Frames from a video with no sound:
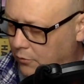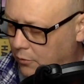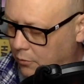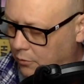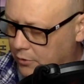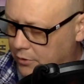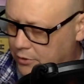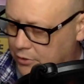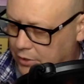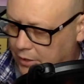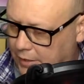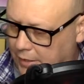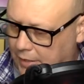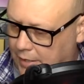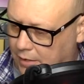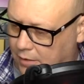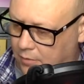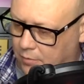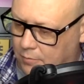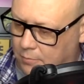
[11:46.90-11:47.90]
forward to
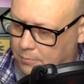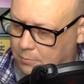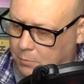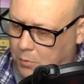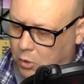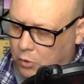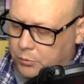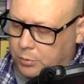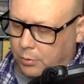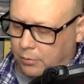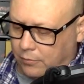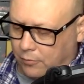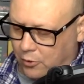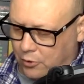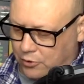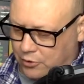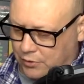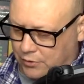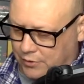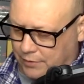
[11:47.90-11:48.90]
checking out multiple
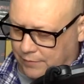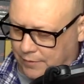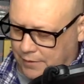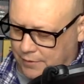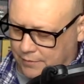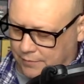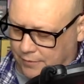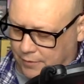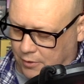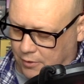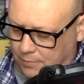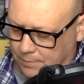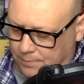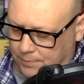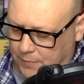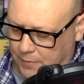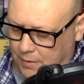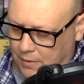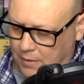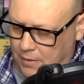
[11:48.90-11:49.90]
versions of this film,
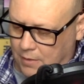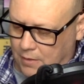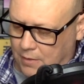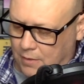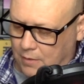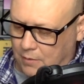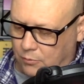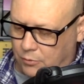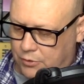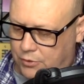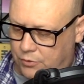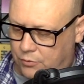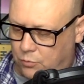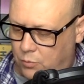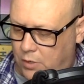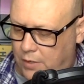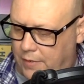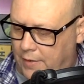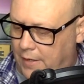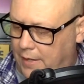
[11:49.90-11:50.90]
which is
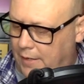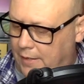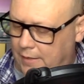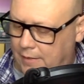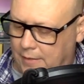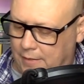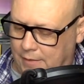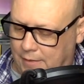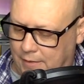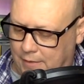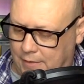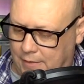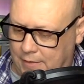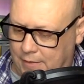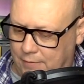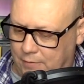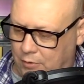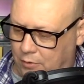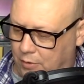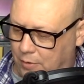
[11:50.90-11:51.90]
one that,
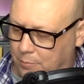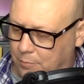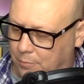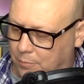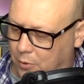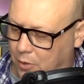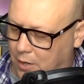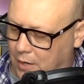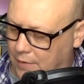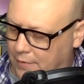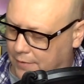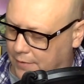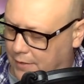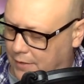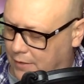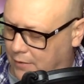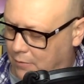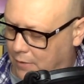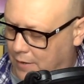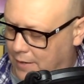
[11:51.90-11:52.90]
even though I bought
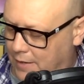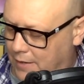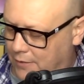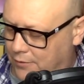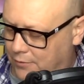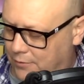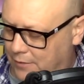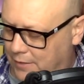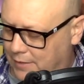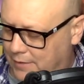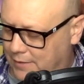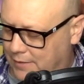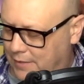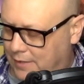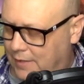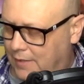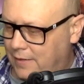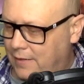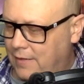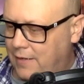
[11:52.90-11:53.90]
the Grindhouse
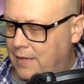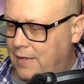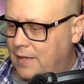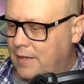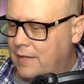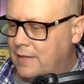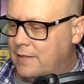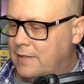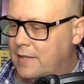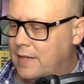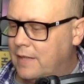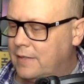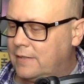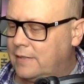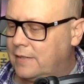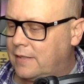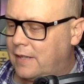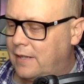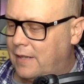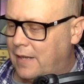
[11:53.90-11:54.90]
releasing
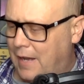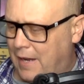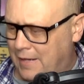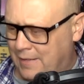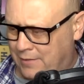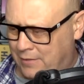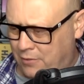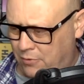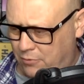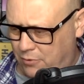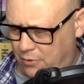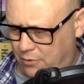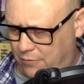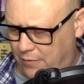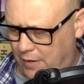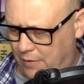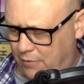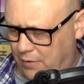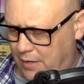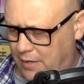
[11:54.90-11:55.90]
disc, I don't know
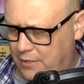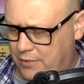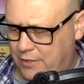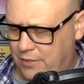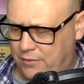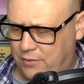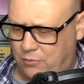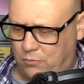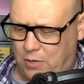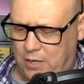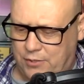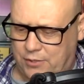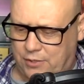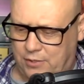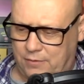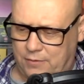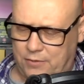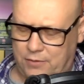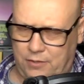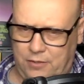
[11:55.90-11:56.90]
if I ever got a chance to watch
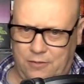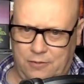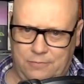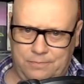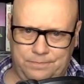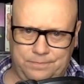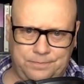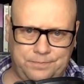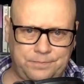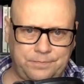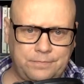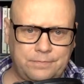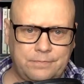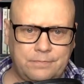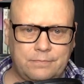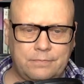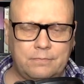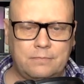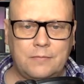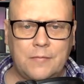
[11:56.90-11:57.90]
it. So
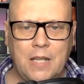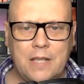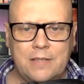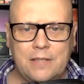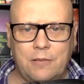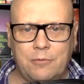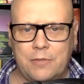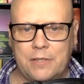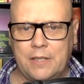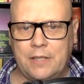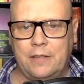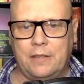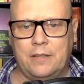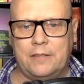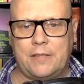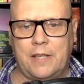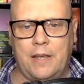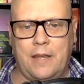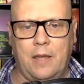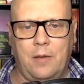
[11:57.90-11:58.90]
that's how
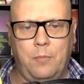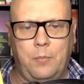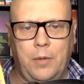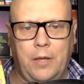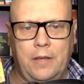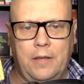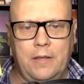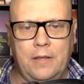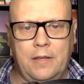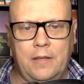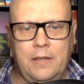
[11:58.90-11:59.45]
ridiculous I am. But